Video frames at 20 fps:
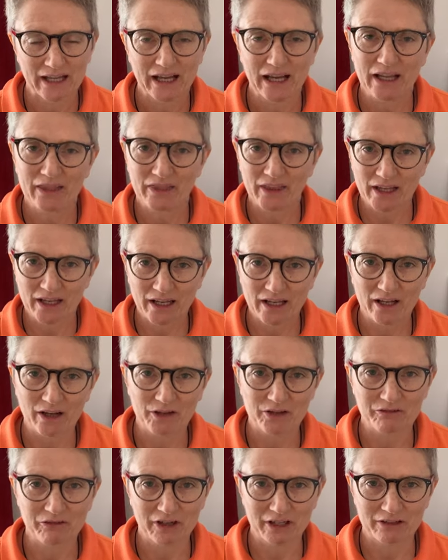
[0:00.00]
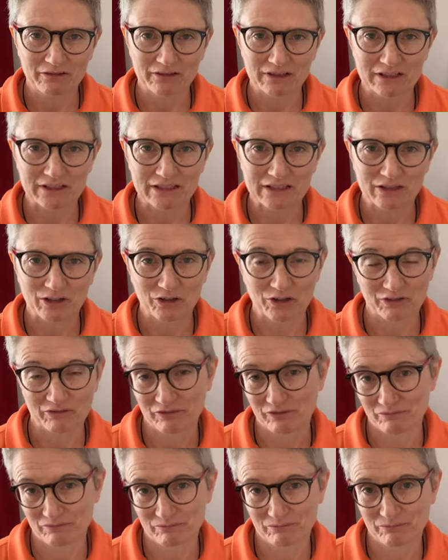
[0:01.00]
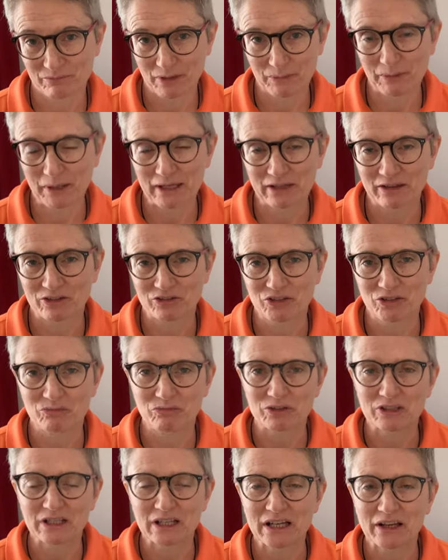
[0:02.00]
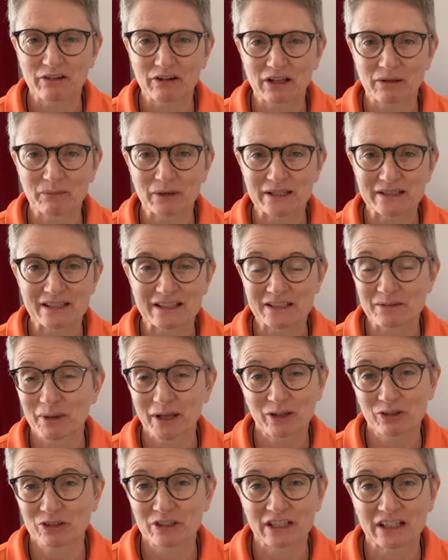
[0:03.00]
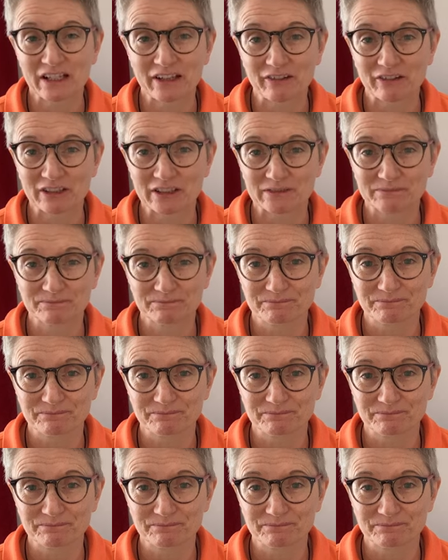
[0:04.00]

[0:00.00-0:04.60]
And then I got a virus or a pathogen was clearing in my system. I couldn't clear it.